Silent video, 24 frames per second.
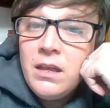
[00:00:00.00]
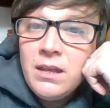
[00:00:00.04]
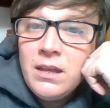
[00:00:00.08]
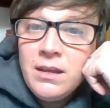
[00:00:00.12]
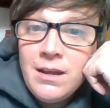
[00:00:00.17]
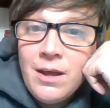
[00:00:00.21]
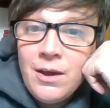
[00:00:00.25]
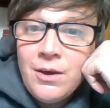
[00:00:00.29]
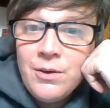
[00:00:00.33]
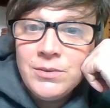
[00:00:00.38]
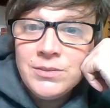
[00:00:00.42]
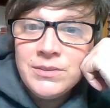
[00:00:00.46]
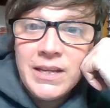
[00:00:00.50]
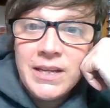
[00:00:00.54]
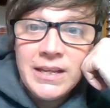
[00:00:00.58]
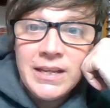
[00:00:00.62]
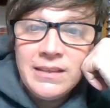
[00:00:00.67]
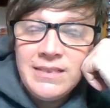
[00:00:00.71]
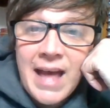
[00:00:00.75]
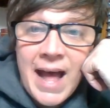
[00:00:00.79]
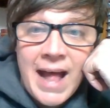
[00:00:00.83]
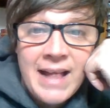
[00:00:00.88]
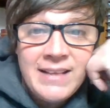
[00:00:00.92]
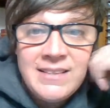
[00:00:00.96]

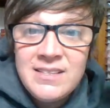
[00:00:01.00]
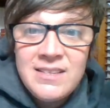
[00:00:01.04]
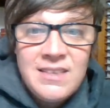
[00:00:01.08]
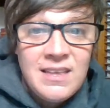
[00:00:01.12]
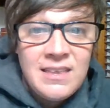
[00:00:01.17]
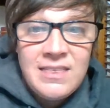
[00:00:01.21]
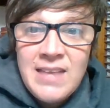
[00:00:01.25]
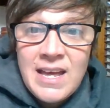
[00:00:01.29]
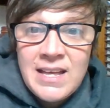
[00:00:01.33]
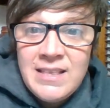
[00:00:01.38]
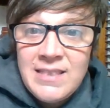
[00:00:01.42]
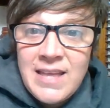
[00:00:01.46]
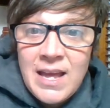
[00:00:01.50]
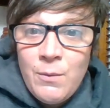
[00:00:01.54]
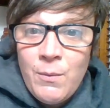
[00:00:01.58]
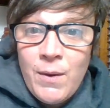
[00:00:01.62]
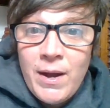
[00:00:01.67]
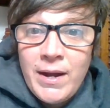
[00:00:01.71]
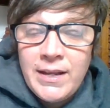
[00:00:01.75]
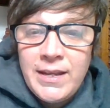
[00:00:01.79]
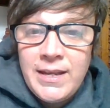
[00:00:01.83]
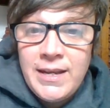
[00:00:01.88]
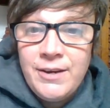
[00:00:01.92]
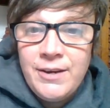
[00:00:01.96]
like that's the thing they
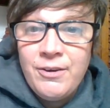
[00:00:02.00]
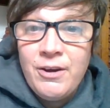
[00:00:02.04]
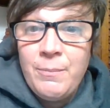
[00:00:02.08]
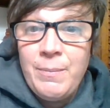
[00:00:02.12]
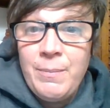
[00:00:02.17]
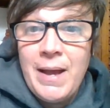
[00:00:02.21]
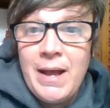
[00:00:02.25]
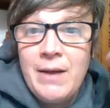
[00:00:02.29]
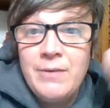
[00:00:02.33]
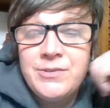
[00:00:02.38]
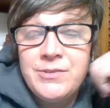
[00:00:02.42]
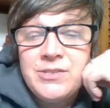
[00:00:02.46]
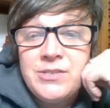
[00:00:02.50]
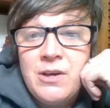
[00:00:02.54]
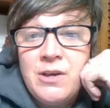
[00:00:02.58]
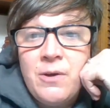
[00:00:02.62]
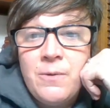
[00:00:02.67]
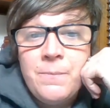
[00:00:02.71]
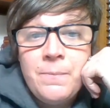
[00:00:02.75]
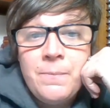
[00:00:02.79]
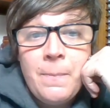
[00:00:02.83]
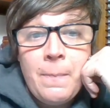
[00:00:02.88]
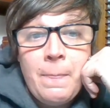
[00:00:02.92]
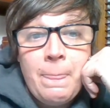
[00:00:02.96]
want to hear about.
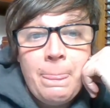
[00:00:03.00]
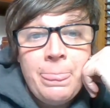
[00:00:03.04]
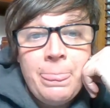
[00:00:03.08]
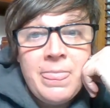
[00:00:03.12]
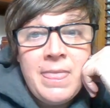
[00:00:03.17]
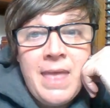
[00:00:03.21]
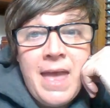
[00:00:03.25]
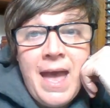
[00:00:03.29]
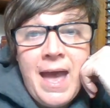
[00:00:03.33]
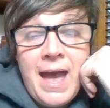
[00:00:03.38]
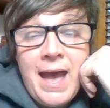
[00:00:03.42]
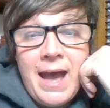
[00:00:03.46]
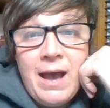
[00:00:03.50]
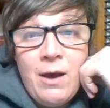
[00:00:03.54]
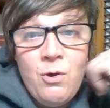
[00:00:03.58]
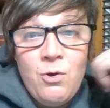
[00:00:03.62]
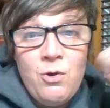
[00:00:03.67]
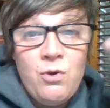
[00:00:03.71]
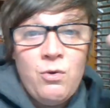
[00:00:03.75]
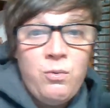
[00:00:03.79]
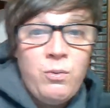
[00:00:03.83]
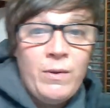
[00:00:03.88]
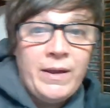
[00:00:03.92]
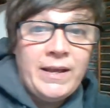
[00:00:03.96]
So how
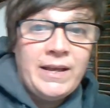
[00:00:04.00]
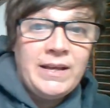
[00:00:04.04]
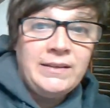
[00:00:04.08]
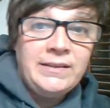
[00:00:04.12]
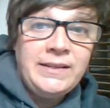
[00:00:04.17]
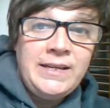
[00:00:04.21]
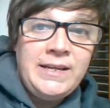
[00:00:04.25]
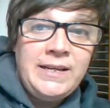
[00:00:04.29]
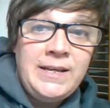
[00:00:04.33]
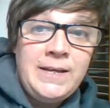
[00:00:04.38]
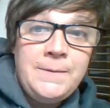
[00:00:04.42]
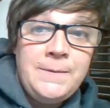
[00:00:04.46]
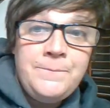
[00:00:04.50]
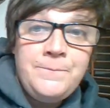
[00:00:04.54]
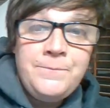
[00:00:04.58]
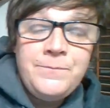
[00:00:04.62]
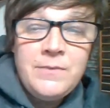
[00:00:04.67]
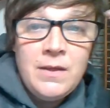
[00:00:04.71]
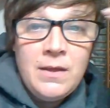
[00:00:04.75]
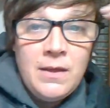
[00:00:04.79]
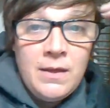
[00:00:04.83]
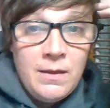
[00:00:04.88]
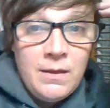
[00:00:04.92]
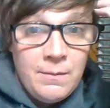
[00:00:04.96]
quickly
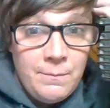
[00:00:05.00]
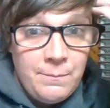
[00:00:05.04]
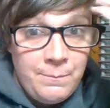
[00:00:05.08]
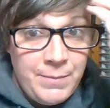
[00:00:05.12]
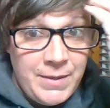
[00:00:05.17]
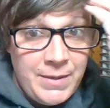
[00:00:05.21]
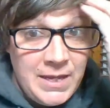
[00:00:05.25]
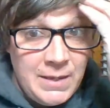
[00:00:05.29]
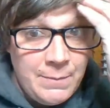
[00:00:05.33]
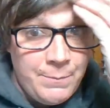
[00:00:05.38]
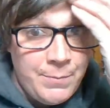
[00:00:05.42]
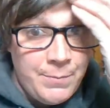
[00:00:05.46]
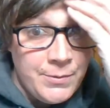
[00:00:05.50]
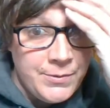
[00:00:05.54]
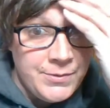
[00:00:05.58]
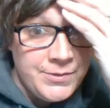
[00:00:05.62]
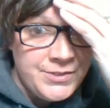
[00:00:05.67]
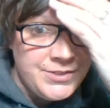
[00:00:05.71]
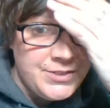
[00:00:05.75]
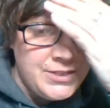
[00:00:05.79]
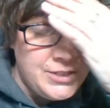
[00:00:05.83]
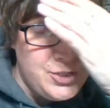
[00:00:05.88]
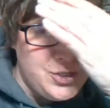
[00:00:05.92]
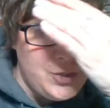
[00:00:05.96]

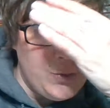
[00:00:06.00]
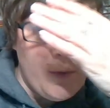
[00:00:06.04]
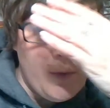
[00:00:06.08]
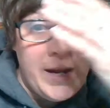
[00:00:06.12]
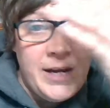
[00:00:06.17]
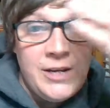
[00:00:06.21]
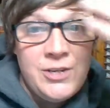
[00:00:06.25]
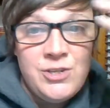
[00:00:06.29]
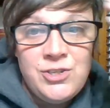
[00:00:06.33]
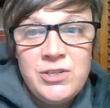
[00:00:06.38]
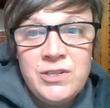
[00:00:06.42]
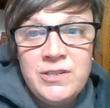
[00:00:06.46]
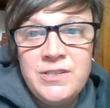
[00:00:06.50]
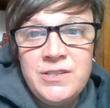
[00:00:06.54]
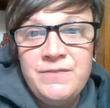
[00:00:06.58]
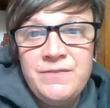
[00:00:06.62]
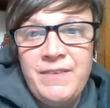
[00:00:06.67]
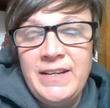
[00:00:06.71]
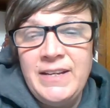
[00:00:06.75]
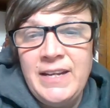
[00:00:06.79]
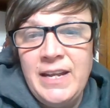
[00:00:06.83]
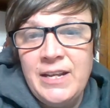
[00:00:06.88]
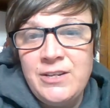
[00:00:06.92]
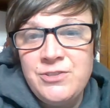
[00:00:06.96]
people's situations,
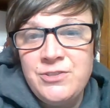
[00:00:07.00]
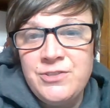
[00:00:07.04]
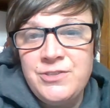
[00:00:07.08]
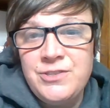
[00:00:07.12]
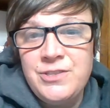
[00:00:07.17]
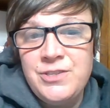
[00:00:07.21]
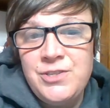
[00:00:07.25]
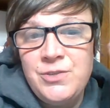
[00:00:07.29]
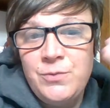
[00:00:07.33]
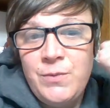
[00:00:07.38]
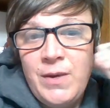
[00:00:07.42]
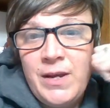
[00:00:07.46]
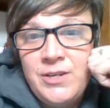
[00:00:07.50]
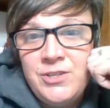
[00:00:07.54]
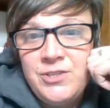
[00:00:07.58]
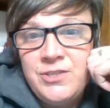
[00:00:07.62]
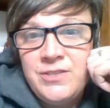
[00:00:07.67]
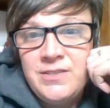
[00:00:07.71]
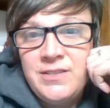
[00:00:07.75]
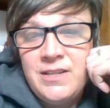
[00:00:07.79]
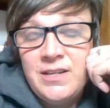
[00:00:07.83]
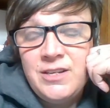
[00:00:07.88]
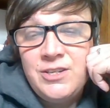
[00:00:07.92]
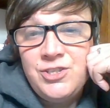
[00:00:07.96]
financial
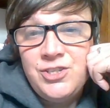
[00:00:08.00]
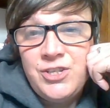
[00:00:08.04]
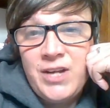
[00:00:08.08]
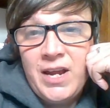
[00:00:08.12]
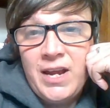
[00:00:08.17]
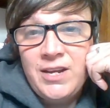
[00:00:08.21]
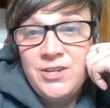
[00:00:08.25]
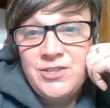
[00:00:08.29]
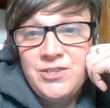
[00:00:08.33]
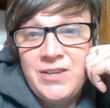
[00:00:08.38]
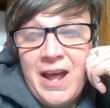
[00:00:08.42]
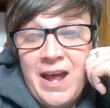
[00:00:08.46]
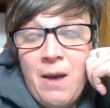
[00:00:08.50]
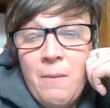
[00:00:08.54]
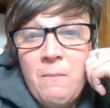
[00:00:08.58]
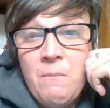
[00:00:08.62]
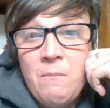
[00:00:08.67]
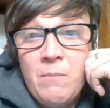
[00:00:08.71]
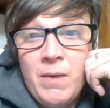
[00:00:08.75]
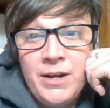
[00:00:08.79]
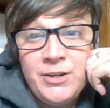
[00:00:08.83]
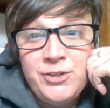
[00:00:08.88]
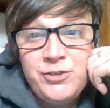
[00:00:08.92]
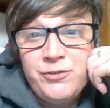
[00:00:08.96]
situations can change, and how
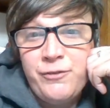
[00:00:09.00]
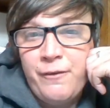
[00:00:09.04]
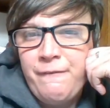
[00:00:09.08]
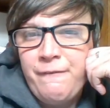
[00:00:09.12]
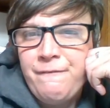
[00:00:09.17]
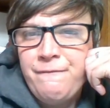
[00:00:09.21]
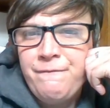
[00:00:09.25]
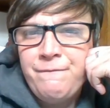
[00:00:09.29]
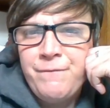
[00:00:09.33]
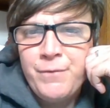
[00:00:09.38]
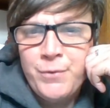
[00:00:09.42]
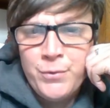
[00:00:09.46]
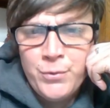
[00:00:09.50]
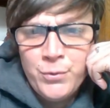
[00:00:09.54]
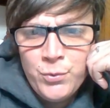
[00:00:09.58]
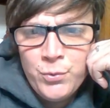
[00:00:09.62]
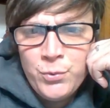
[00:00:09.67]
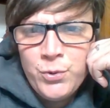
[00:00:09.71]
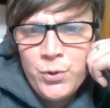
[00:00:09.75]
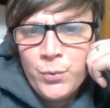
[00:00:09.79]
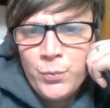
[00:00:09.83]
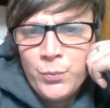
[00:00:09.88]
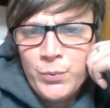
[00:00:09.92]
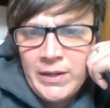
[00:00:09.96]
much
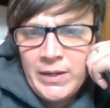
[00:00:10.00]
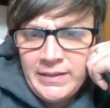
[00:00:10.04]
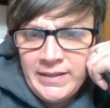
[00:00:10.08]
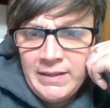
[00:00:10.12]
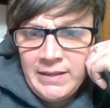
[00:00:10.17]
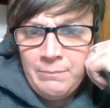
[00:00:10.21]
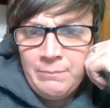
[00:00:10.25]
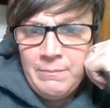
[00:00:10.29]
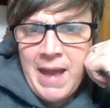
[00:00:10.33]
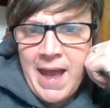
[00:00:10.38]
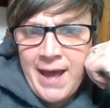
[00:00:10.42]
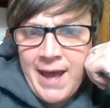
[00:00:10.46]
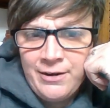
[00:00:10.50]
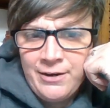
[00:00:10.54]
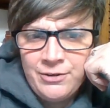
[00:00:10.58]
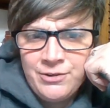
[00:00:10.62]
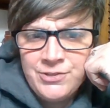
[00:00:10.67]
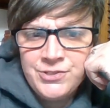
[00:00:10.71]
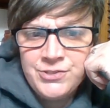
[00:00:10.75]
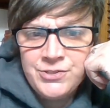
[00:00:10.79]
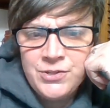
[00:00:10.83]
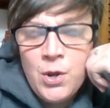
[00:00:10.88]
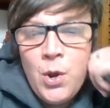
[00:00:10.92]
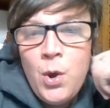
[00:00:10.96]
food really
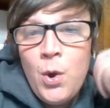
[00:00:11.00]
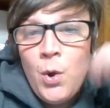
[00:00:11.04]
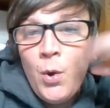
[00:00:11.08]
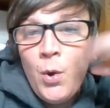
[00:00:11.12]
matters